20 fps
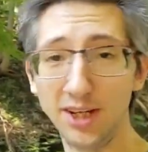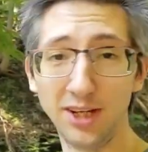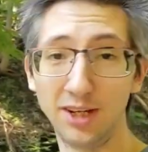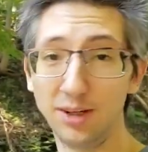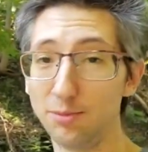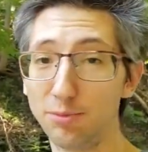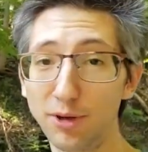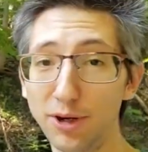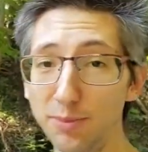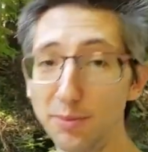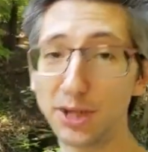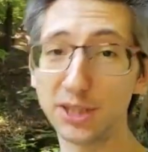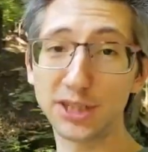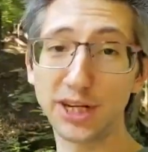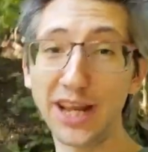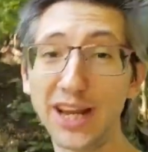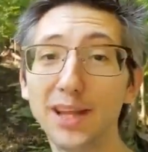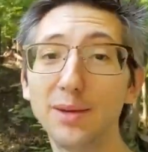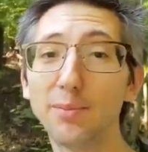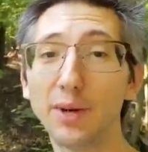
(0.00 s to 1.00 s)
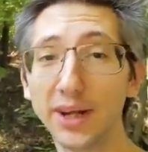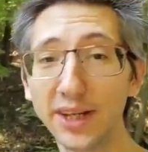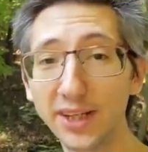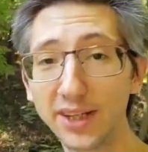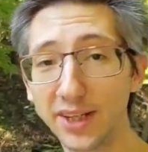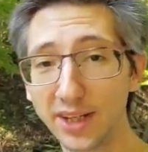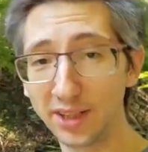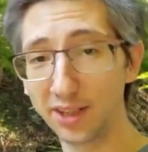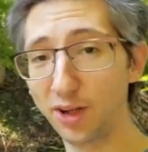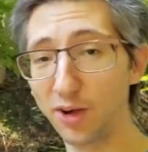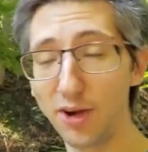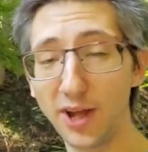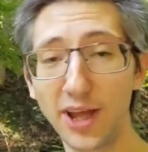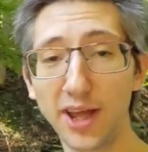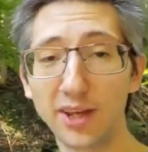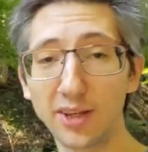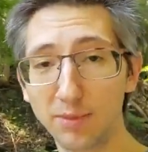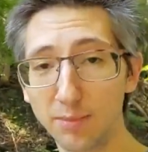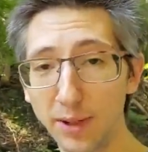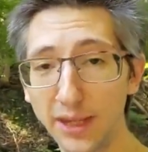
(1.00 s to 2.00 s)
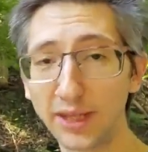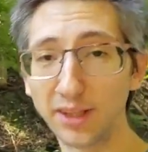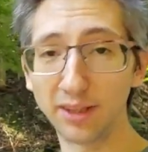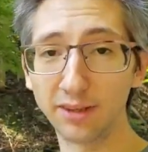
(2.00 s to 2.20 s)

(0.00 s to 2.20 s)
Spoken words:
pretty much anybody can go ahead and make a